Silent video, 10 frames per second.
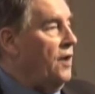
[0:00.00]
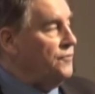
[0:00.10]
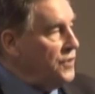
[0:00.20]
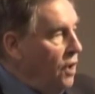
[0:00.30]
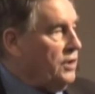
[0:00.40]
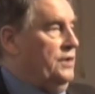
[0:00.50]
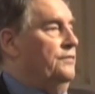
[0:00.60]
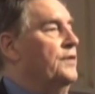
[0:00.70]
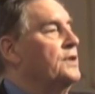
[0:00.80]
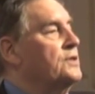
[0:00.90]
have not
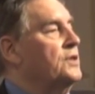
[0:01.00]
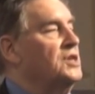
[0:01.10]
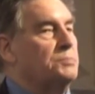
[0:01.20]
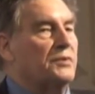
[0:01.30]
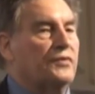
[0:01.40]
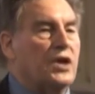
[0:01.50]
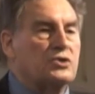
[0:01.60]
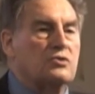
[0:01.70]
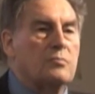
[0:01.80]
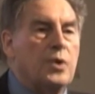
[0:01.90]
convinced these
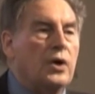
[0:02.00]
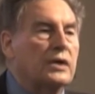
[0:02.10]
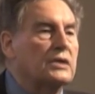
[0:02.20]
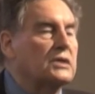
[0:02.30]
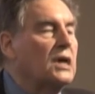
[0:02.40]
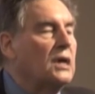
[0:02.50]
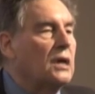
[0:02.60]
professional bodies